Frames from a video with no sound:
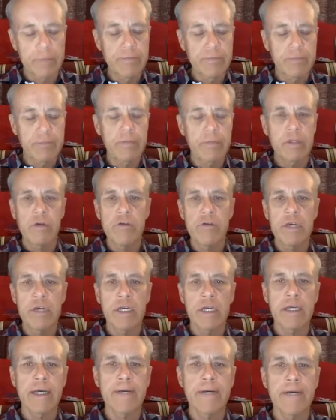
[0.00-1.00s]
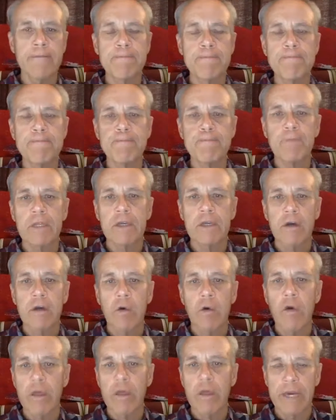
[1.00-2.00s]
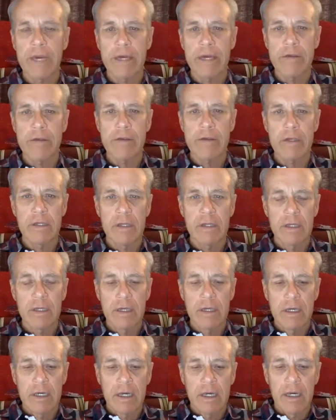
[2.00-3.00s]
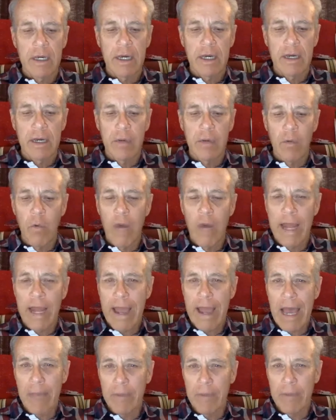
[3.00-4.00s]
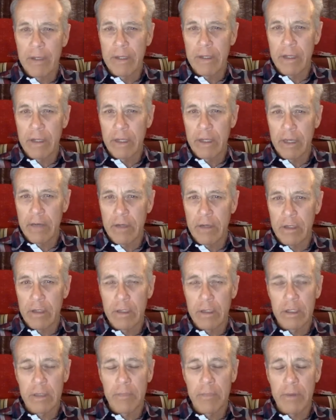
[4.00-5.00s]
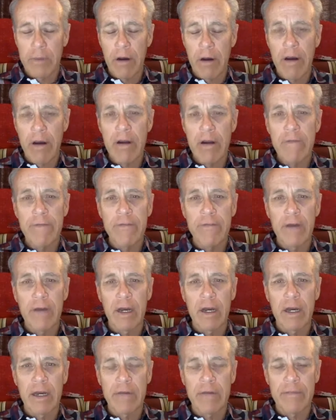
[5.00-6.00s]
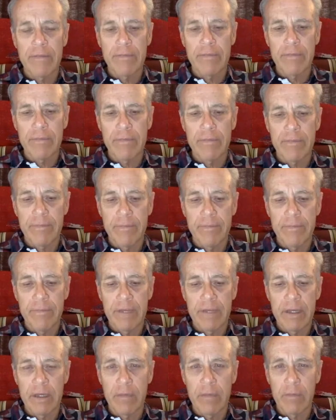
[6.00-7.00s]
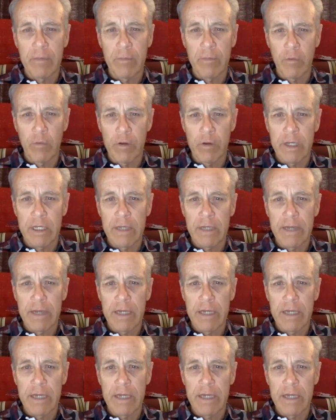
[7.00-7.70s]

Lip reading: using oil-based. What happened as a part of him working in that